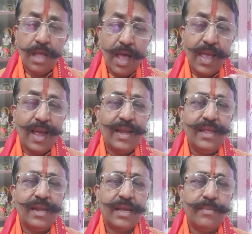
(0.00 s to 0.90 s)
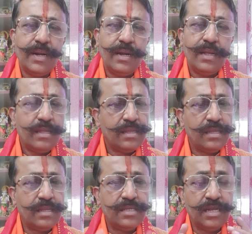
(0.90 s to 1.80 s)
I highly recommend
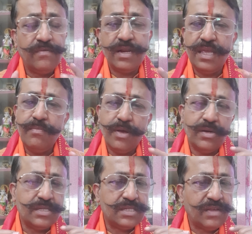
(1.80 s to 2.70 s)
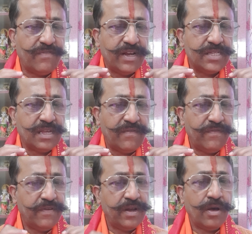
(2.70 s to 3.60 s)
the silver key because its effects are
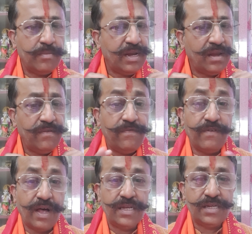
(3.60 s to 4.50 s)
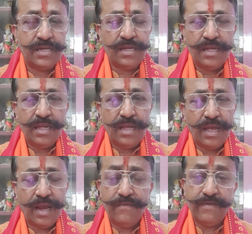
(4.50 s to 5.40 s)
phenomenally fast
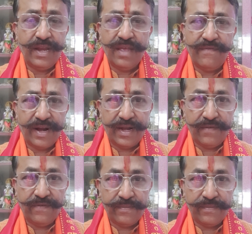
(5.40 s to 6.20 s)
and very effective.